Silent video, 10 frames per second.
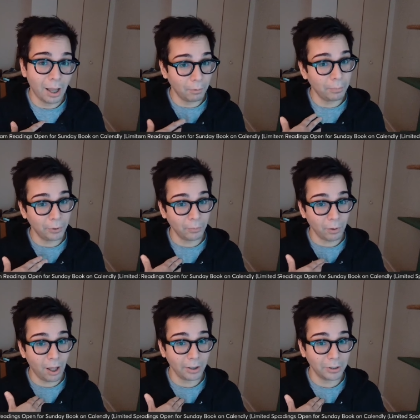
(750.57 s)
I want to be
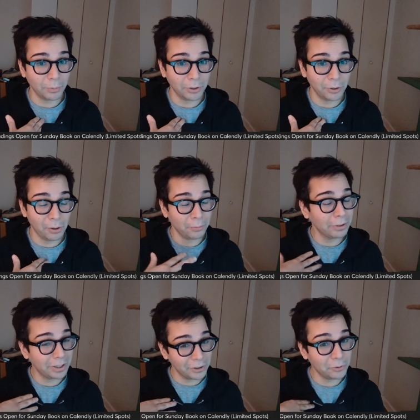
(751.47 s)
honest with you. I want to
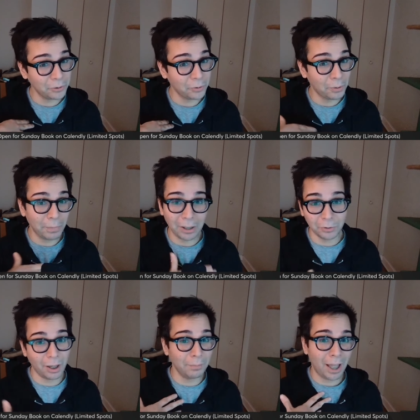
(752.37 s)
say you do. I'm not,
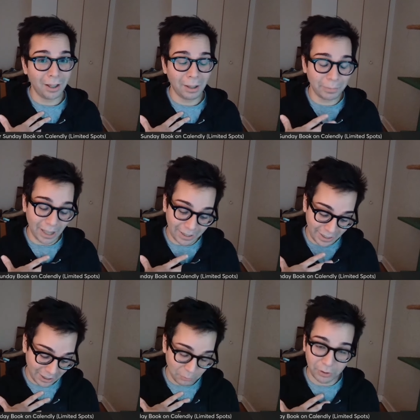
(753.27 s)
I'm not, I'm, I
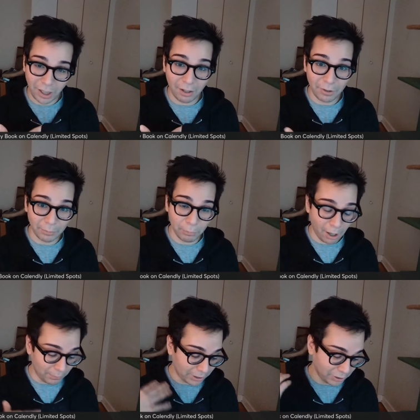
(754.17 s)
say this with love. I
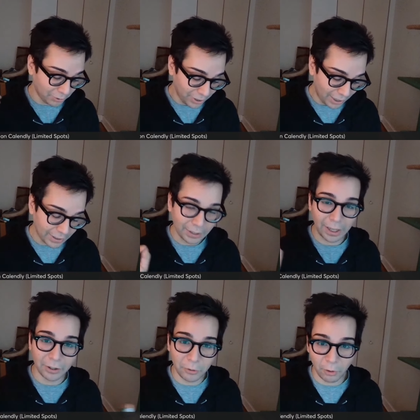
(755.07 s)
promise you. It's not
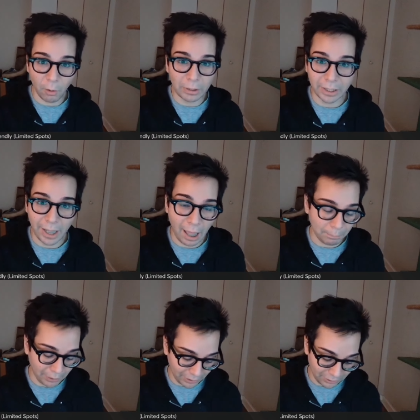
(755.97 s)
that you're always going to
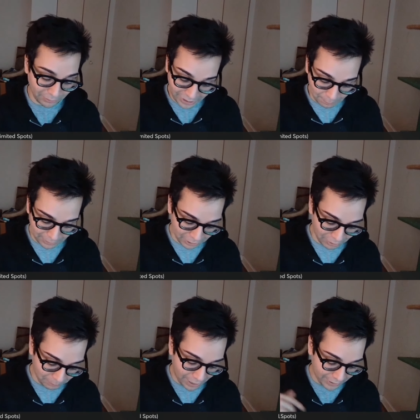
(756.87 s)
happen. It's always going to happen this
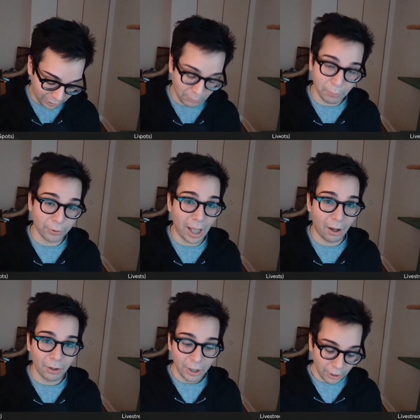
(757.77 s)
way, but I think you burn
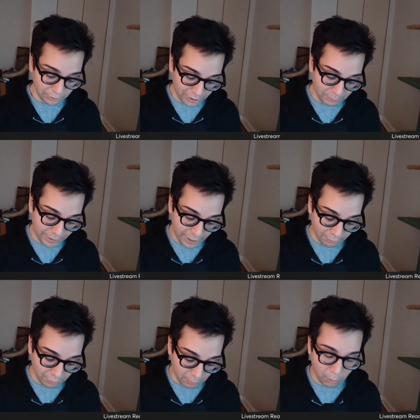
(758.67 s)
out. You need to be
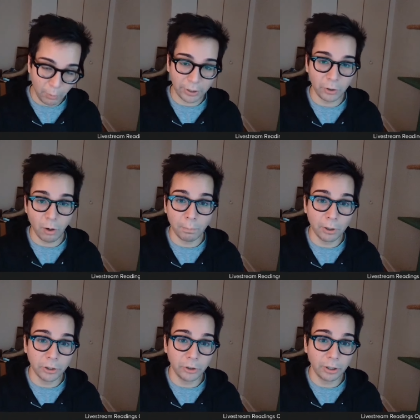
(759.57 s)
careful about when you are
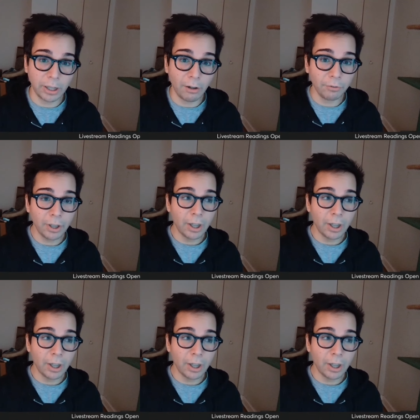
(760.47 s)
pushing yourself